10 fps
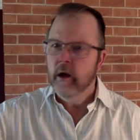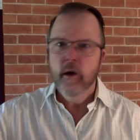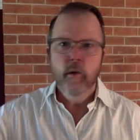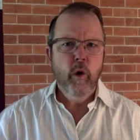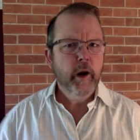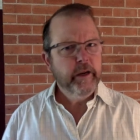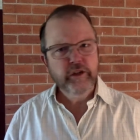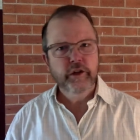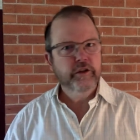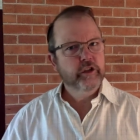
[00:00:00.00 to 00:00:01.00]
Why do we
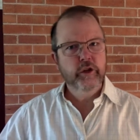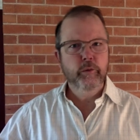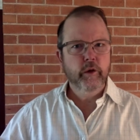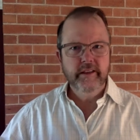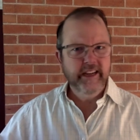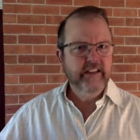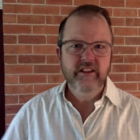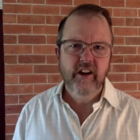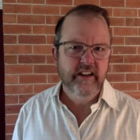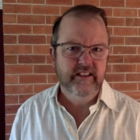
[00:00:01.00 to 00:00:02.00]
choose to do what these
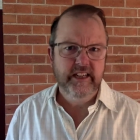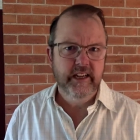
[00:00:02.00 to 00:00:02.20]
guys did